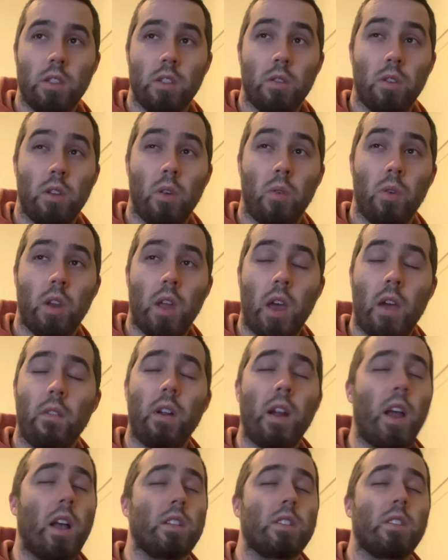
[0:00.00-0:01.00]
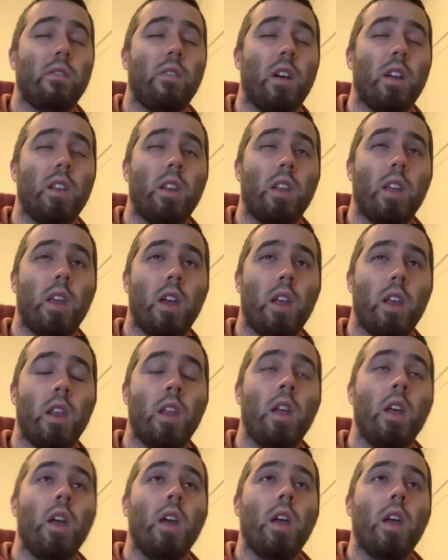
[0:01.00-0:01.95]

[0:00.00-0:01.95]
so no one ever has to find it again.